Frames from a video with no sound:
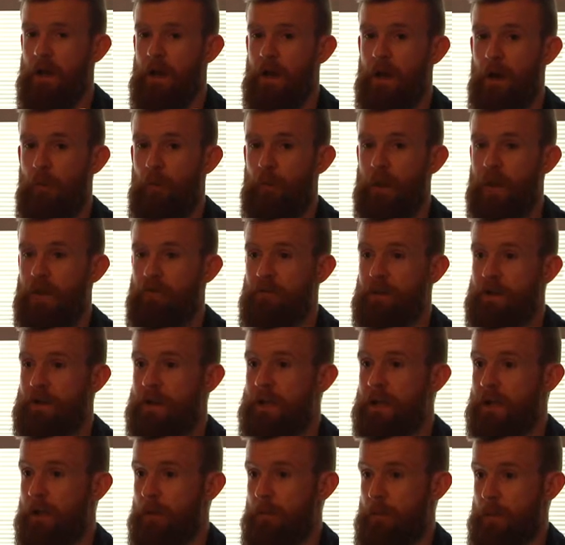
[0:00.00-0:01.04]
We'll have a
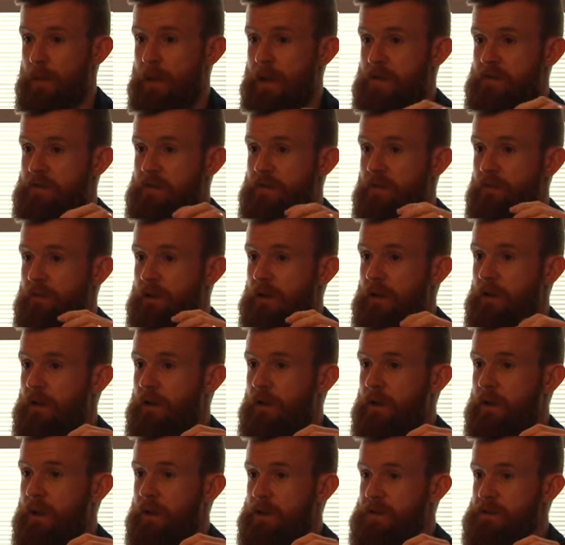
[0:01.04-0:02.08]
little bit of a
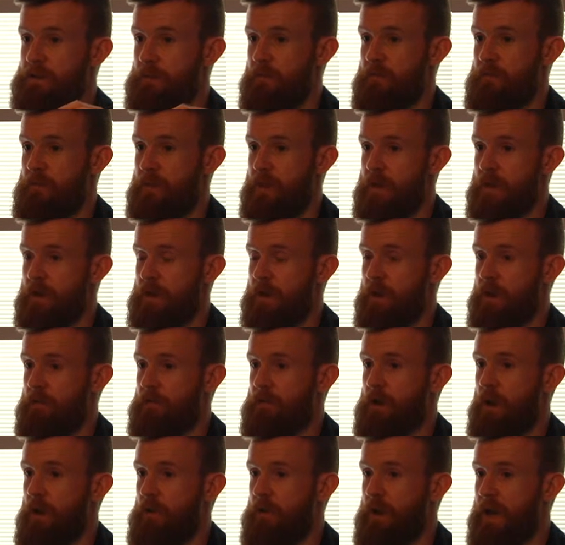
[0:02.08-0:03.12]
look at some of the kind of
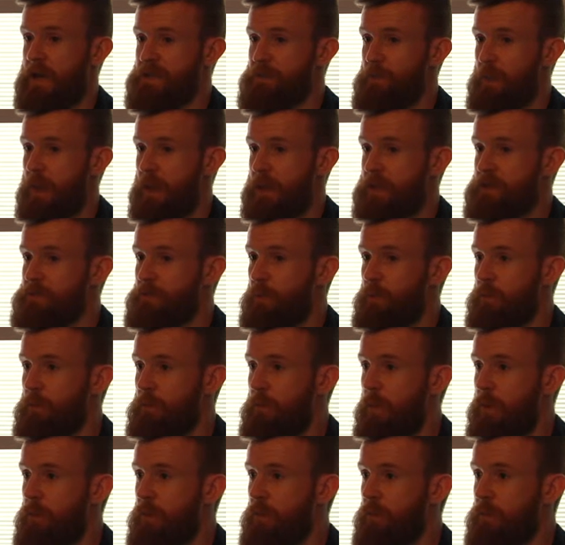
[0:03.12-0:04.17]
code aspects, but we
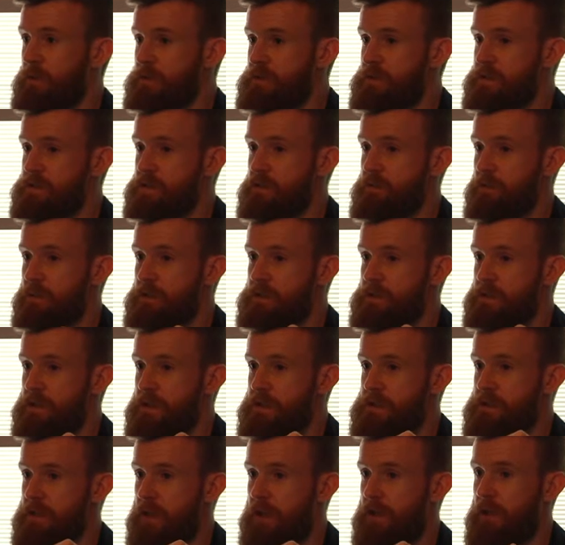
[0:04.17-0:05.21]
won't go into too much
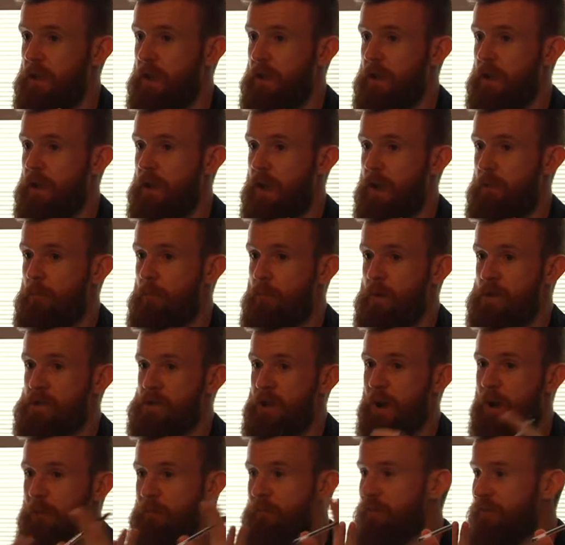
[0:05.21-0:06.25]
detail, which
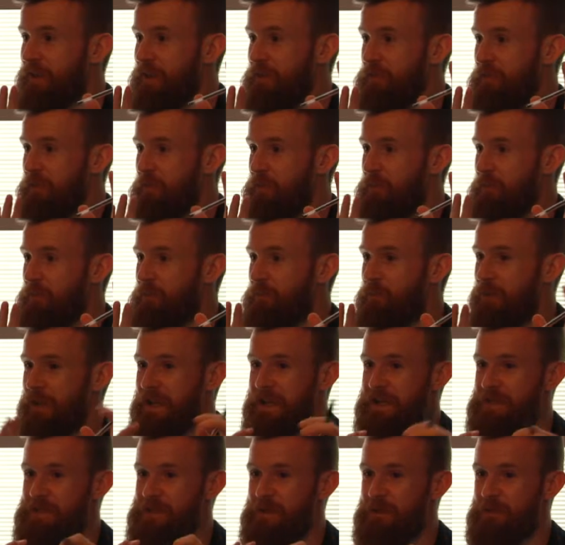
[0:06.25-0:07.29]
hopefully will
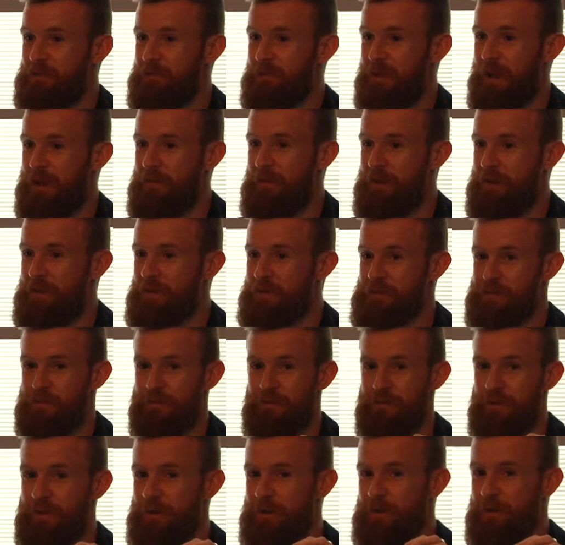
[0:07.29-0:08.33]
please you. Maybe there's a
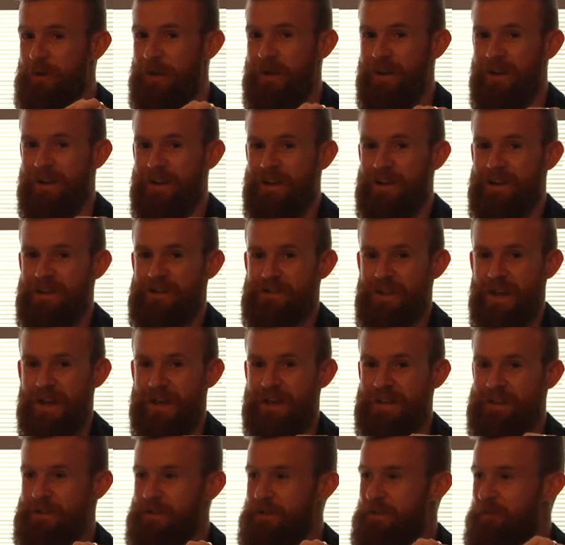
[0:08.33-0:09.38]
few
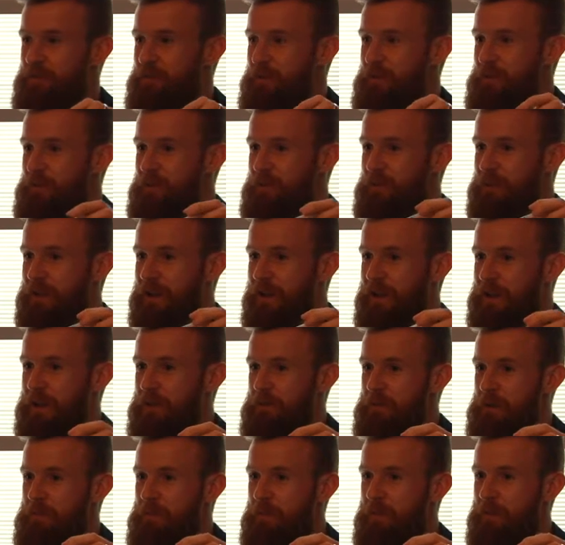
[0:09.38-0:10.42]
techies in the room who would like a
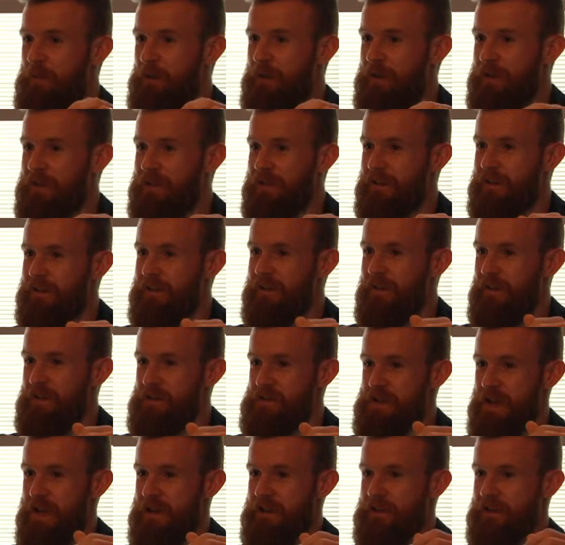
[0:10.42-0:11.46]
bit more on the
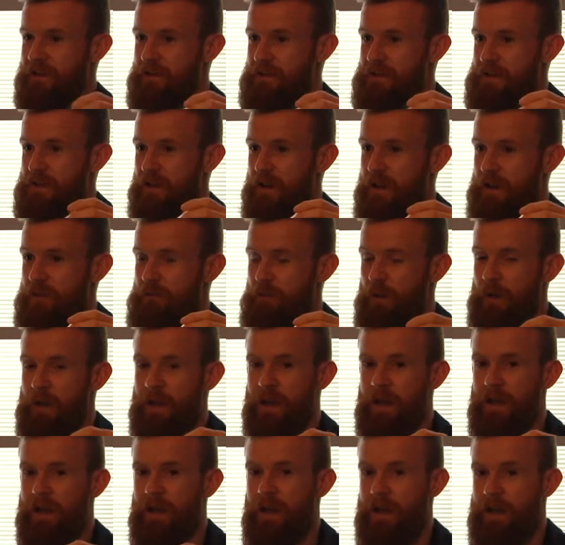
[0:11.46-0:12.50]
technical side, but
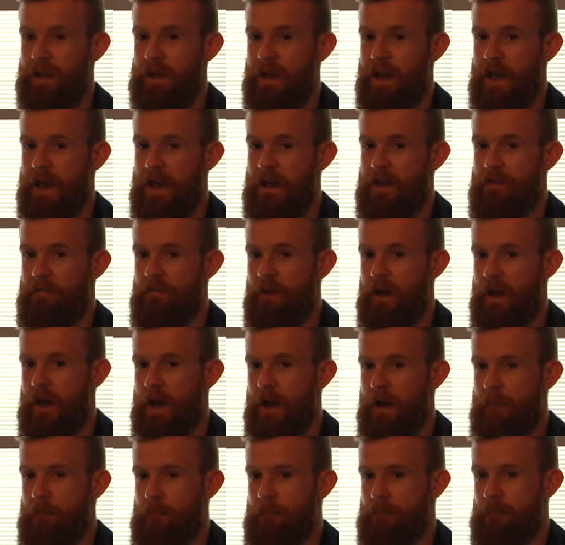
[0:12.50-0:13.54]

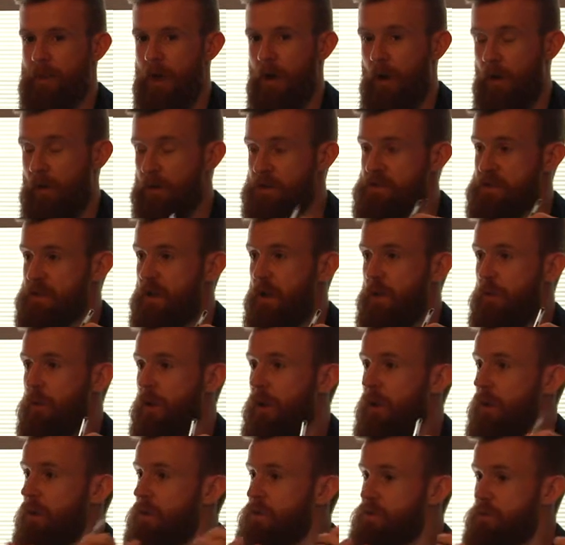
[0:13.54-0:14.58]
again, also
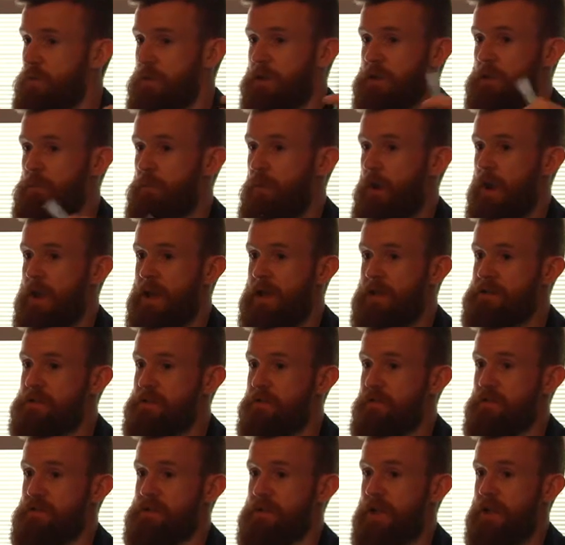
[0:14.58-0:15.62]
during the breaks,
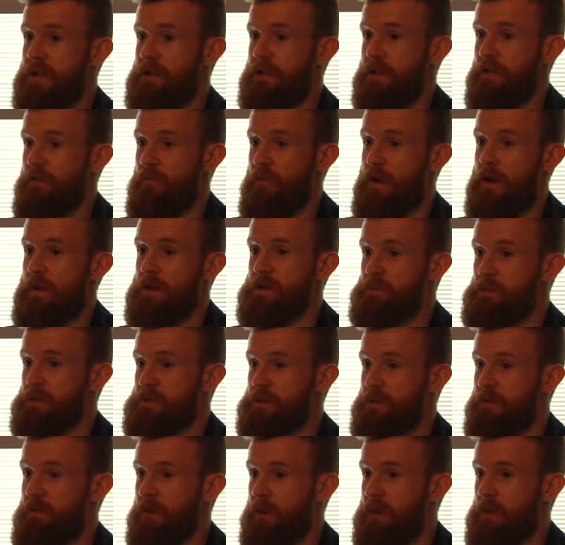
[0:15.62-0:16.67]
if there's anything very
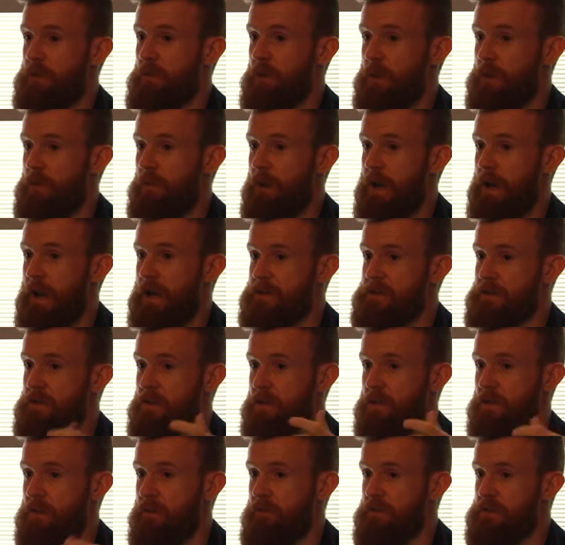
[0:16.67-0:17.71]
specific you want to ask, you
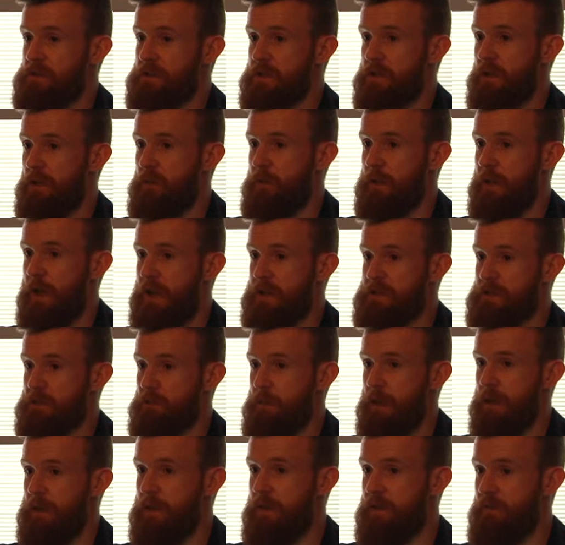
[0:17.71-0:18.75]
can obviously come and ask
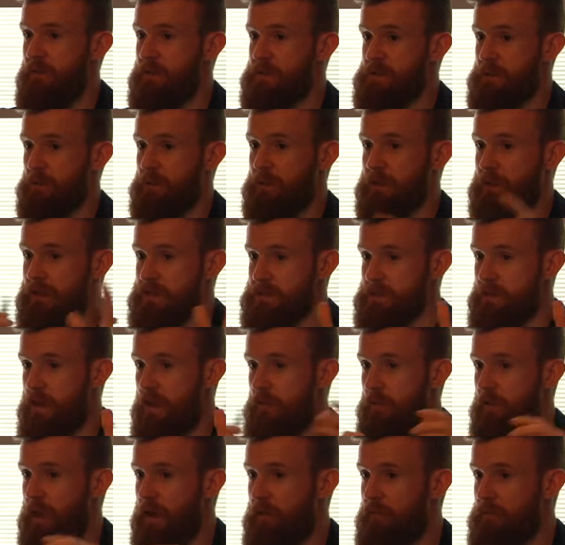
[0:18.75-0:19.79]
me if it's something that's
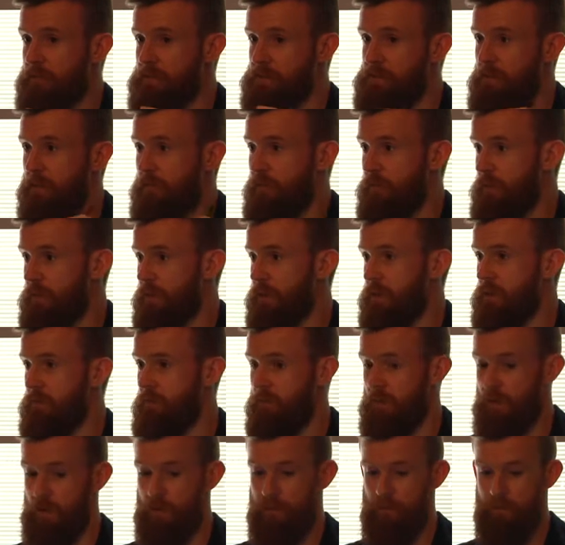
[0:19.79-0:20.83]
not relevant to everyone in the
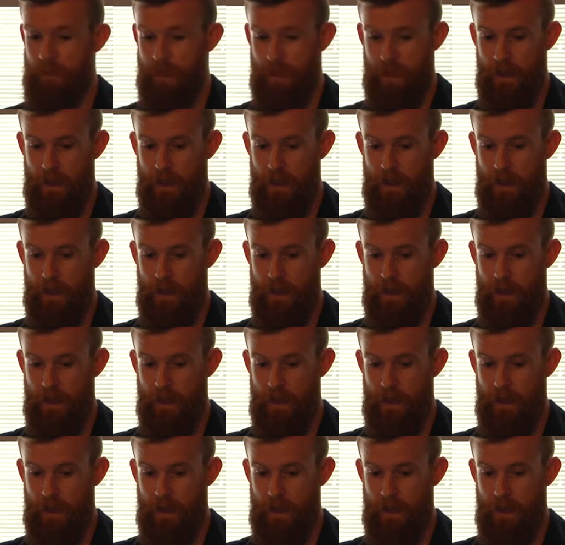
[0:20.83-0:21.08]
room.